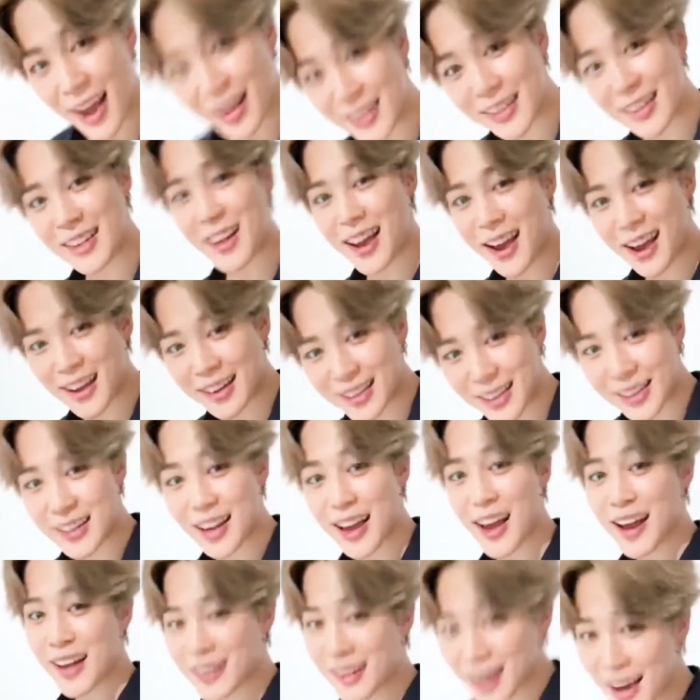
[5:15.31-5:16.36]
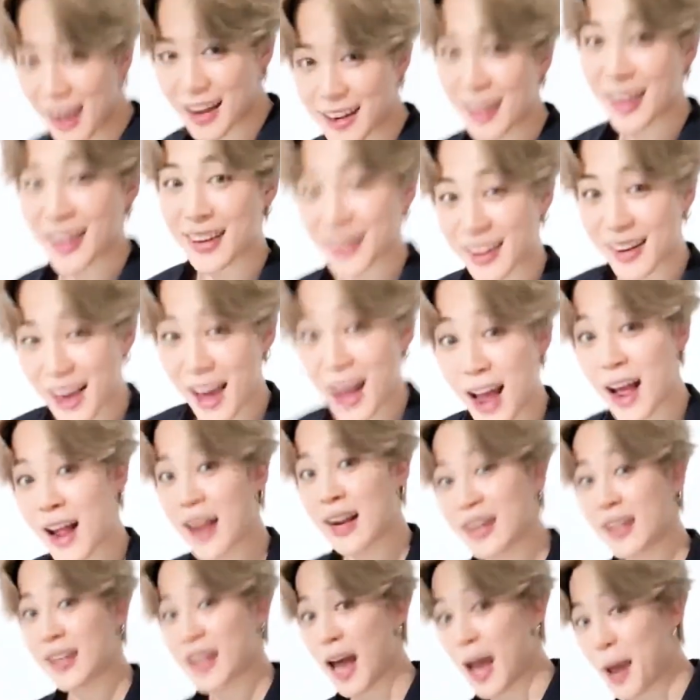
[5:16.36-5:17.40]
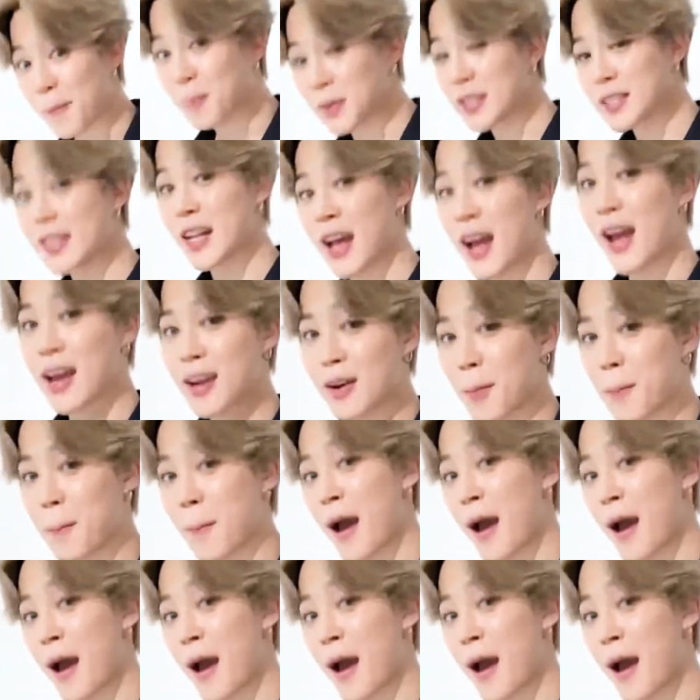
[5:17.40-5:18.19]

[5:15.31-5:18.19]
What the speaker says: Oh my god, the hand in the pocket, like.